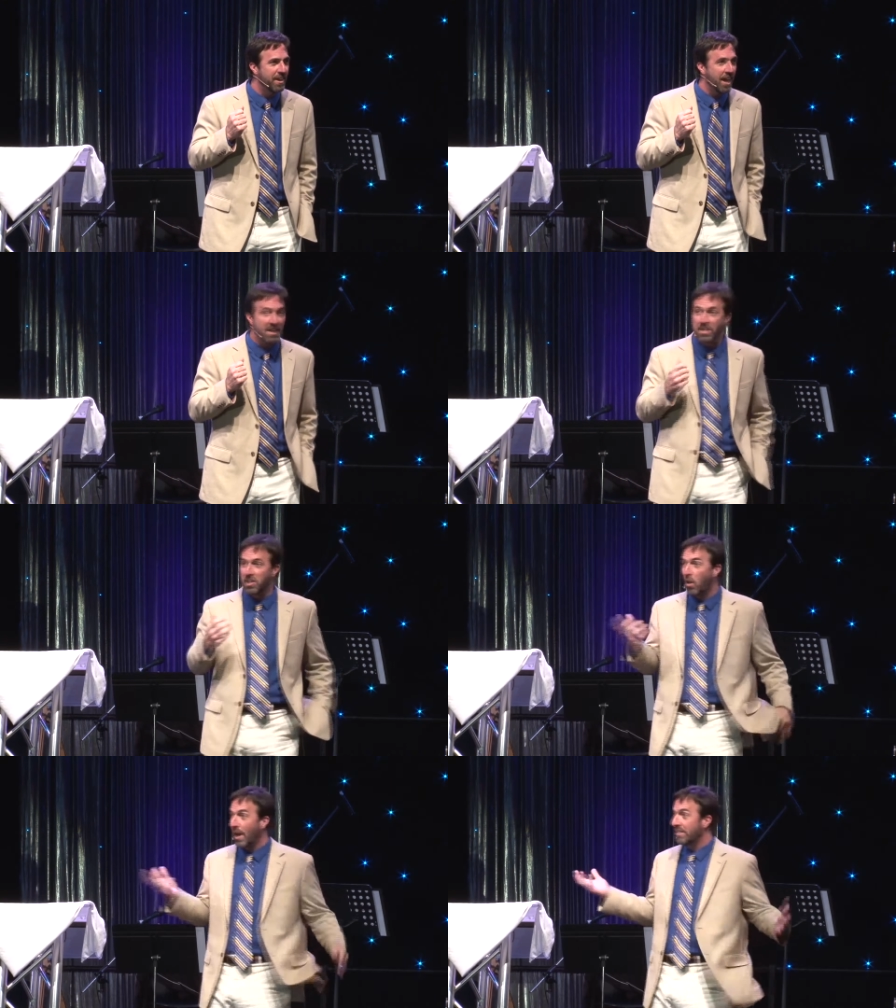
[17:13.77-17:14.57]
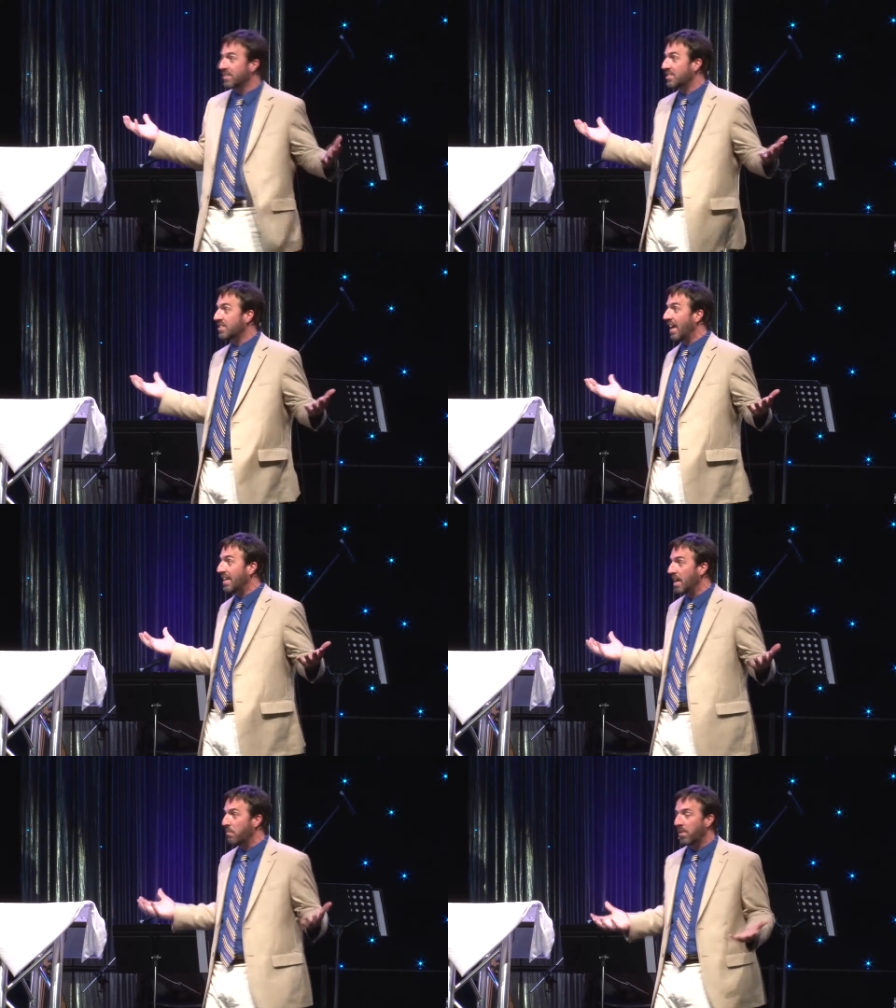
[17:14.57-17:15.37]
I didn't know how to
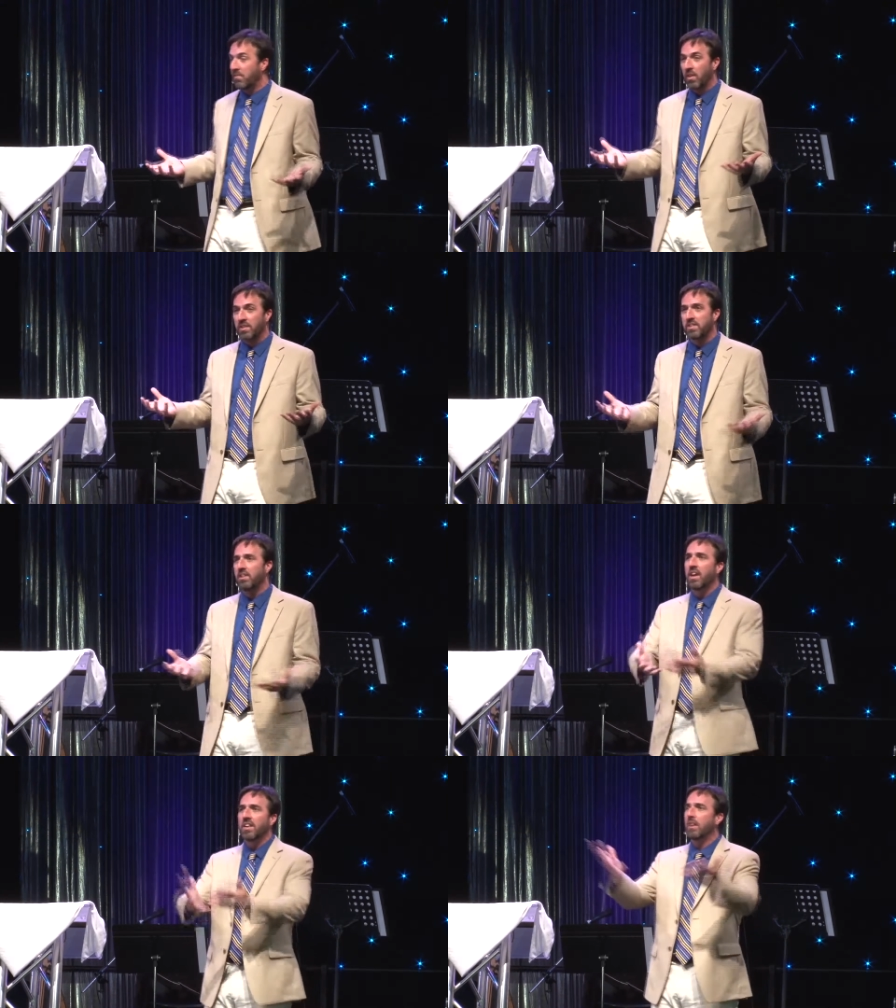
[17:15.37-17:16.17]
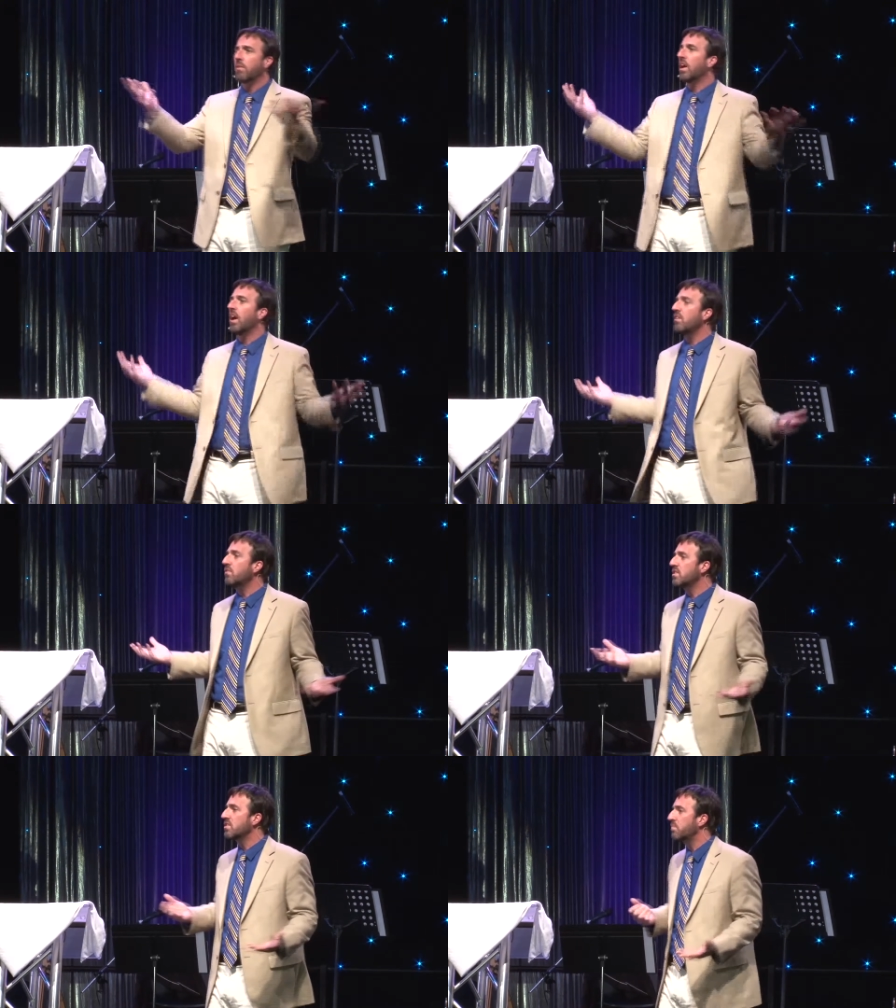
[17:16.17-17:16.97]
sign up or volunteer. There were
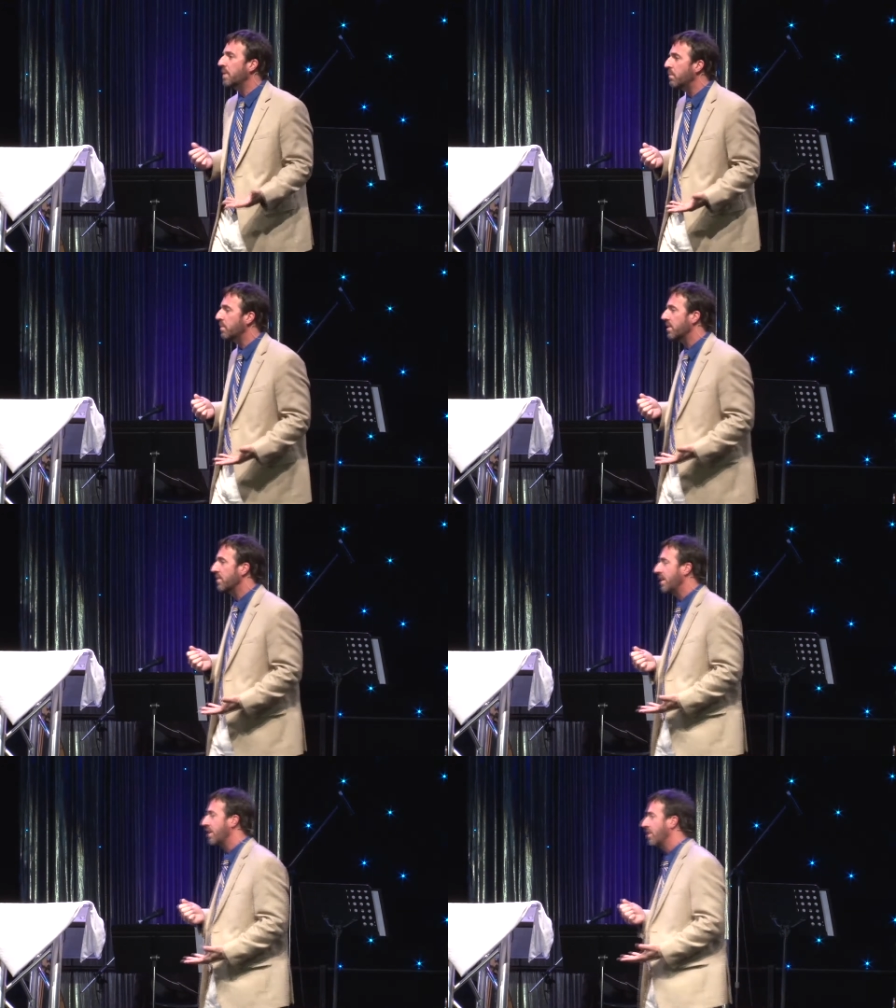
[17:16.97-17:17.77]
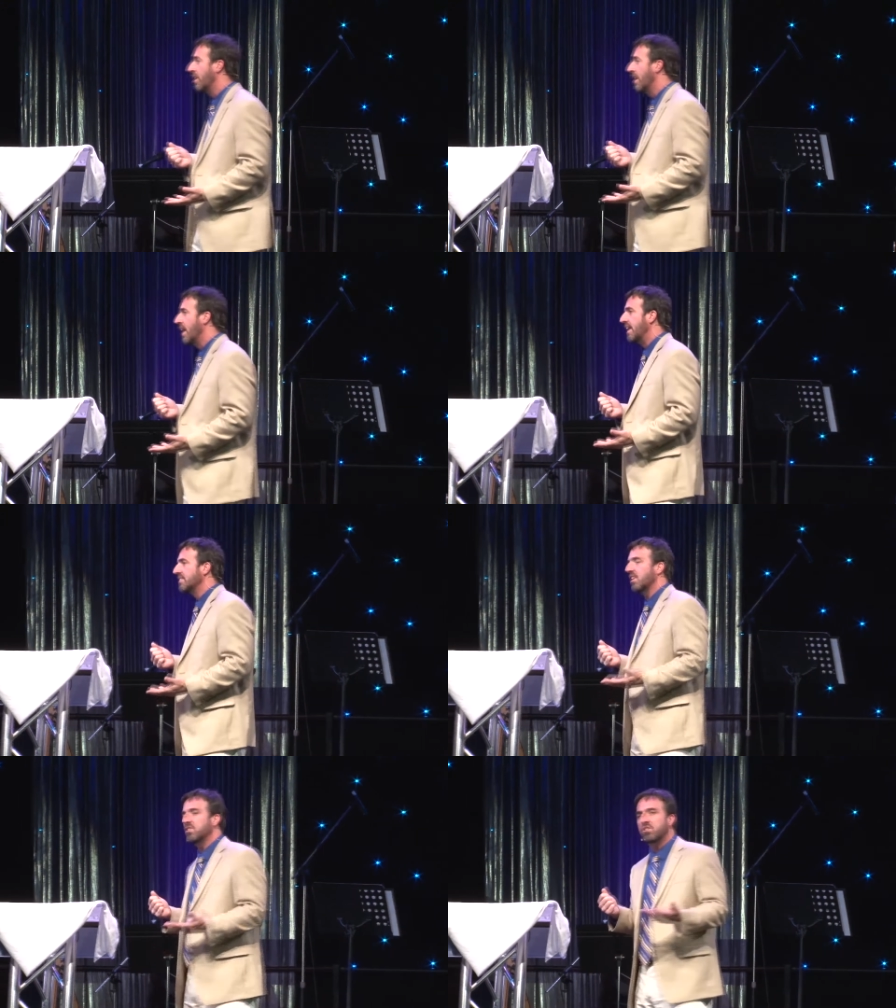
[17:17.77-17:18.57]
hundreds of people in there. And
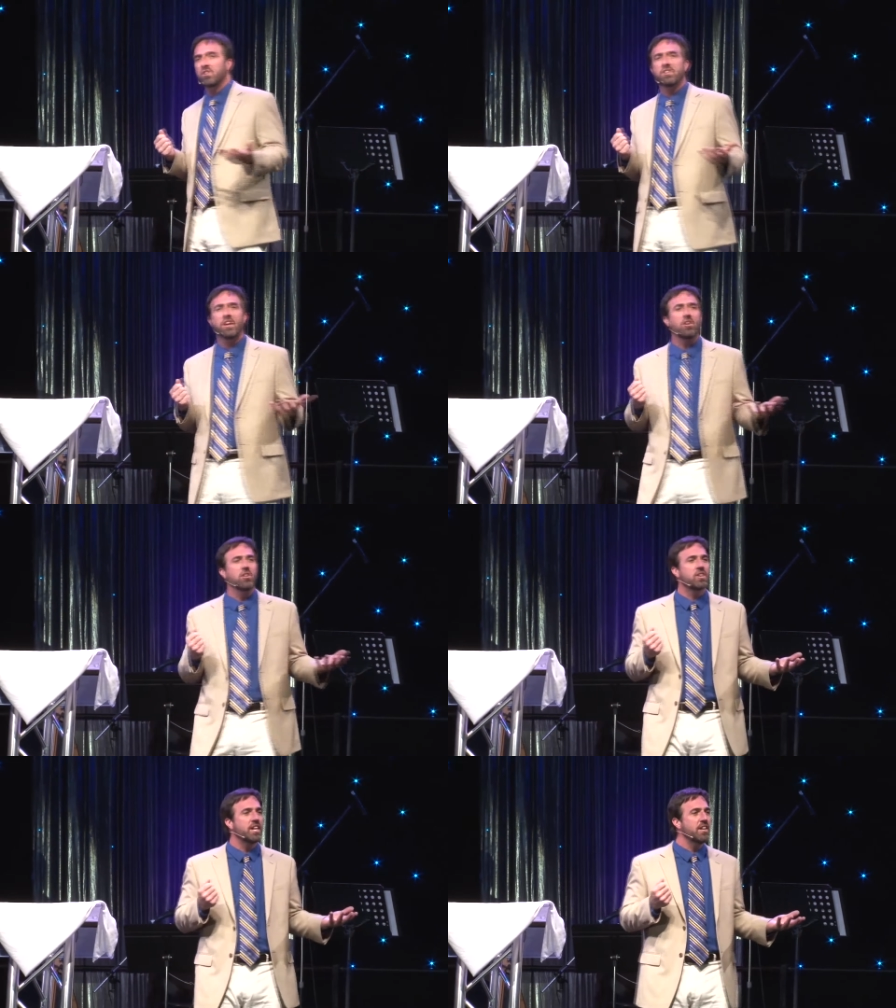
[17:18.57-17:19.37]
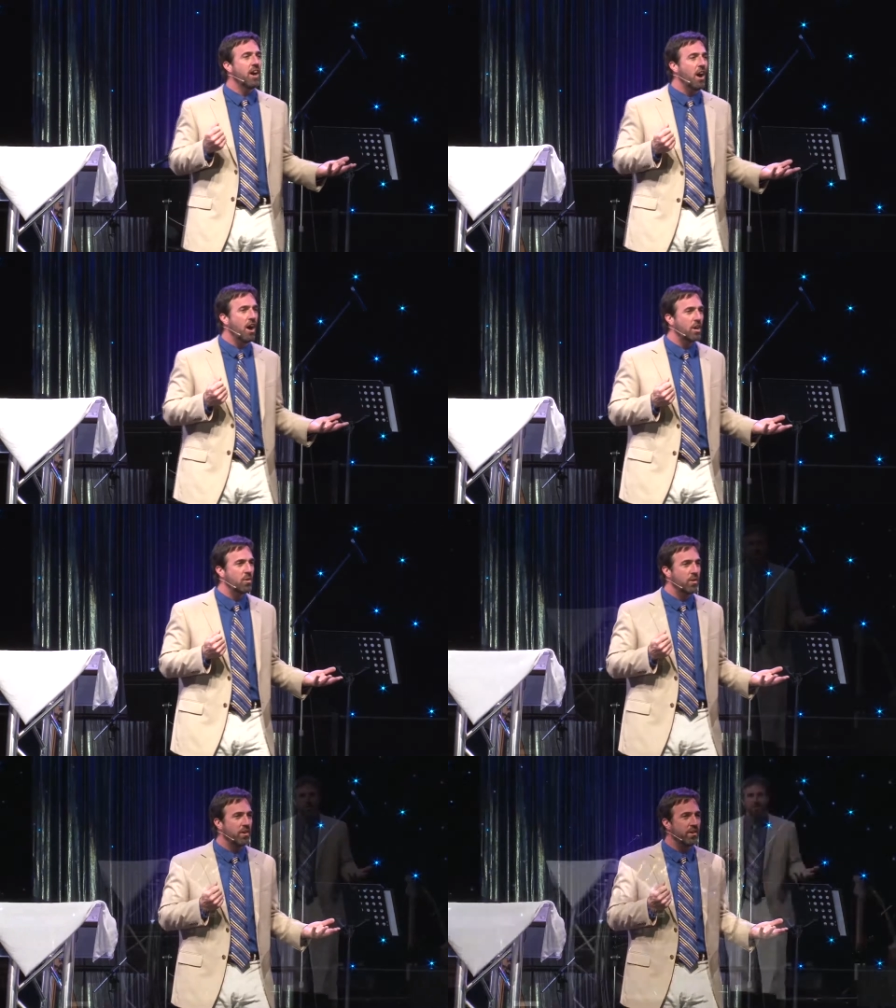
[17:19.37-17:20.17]
as I stood there looking
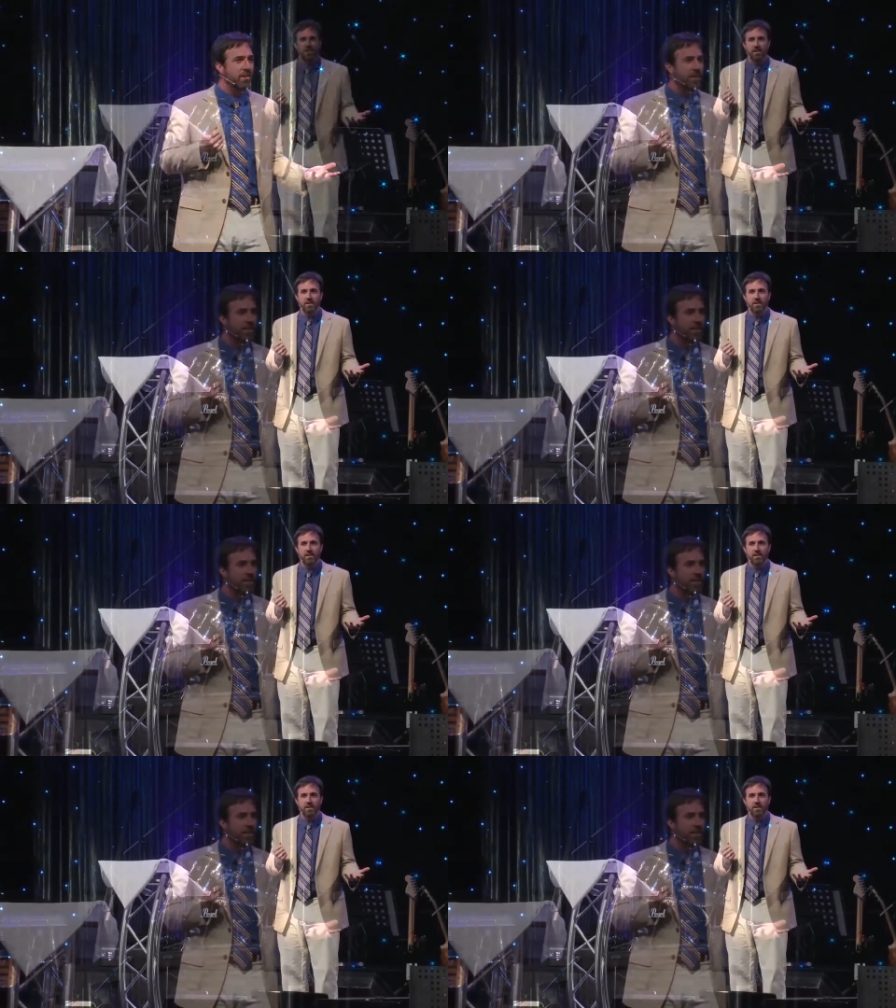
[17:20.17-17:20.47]
awkward,